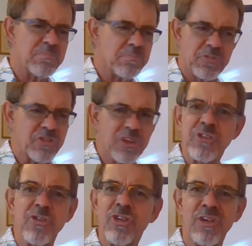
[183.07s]
just get
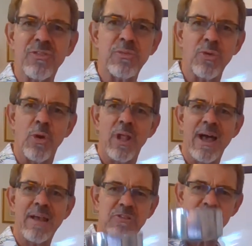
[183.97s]
yourself some soil.
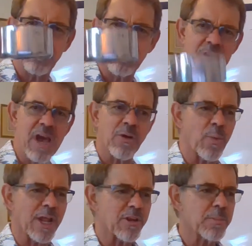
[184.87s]
I just got a
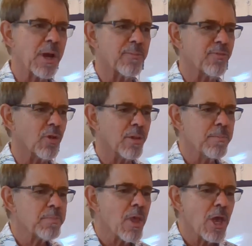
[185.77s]
random cup full.
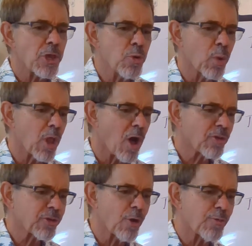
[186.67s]
You will
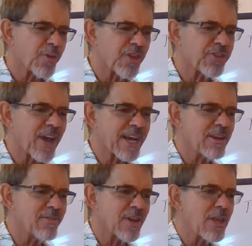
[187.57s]
also, for this
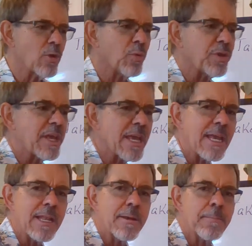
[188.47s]
activity, you'll
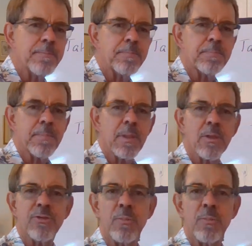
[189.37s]
need some